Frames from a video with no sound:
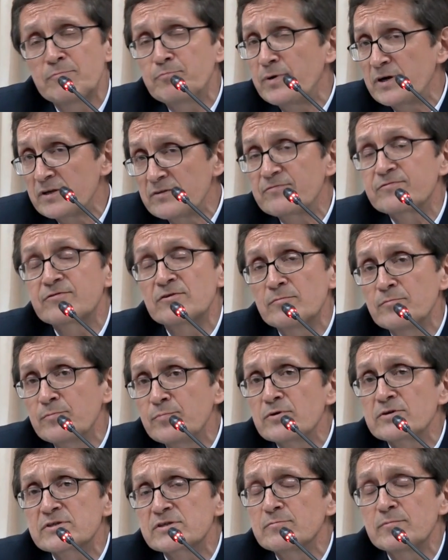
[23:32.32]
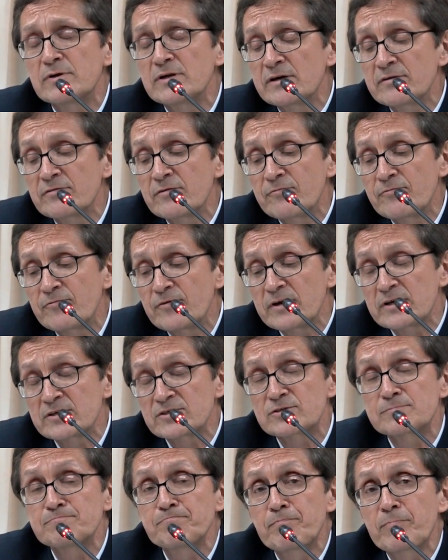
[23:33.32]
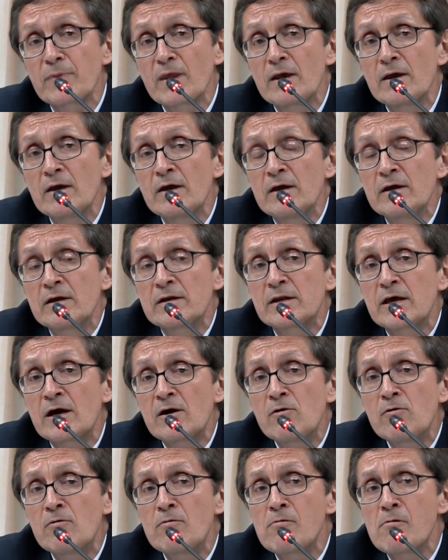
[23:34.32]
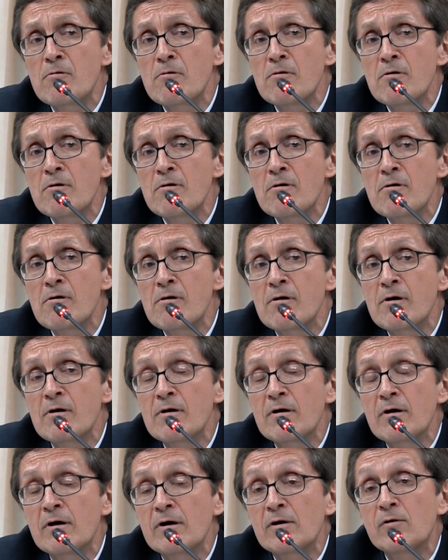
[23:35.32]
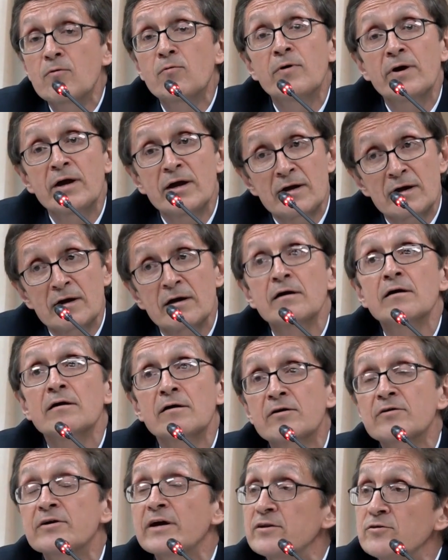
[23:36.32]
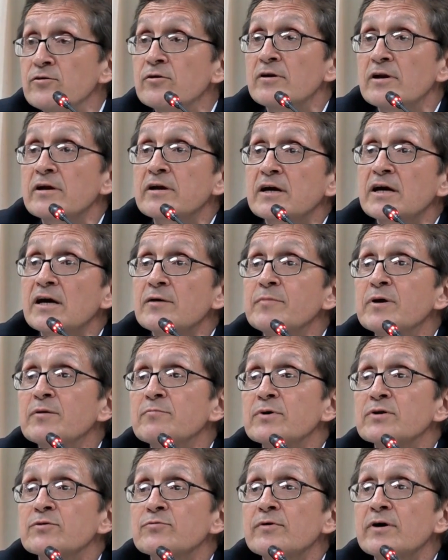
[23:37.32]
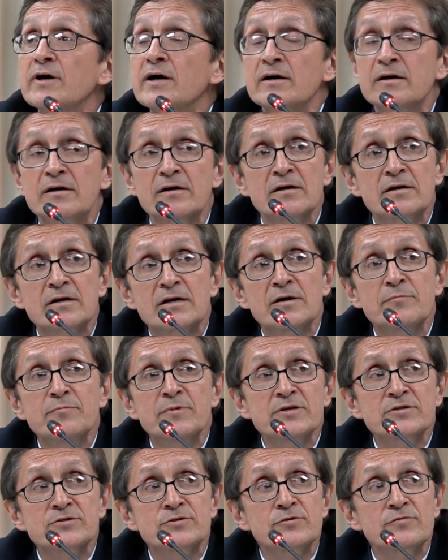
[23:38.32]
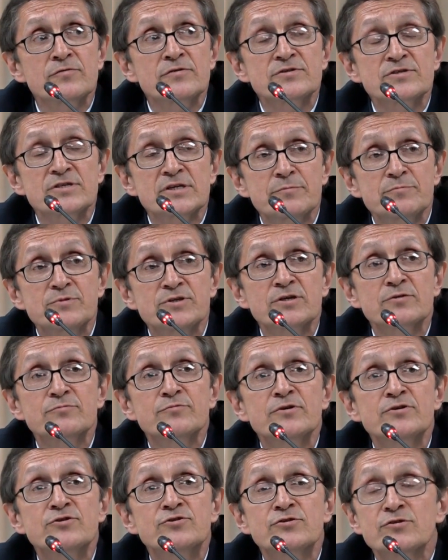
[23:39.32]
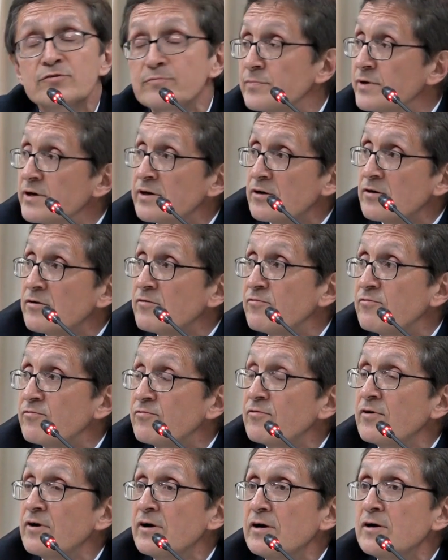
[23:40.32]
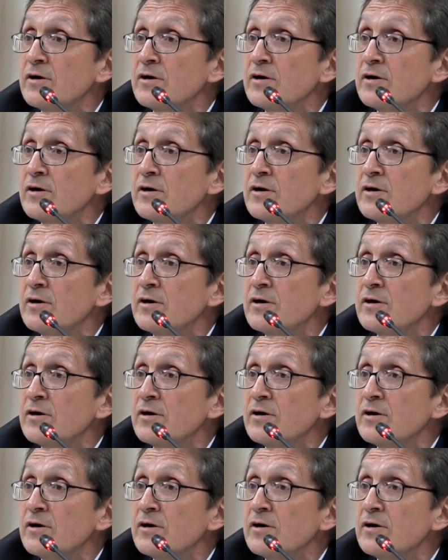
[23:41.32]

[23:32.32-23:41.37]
apart from possible other things. Now, we are gradually coming, but we are coming to the subject which should be of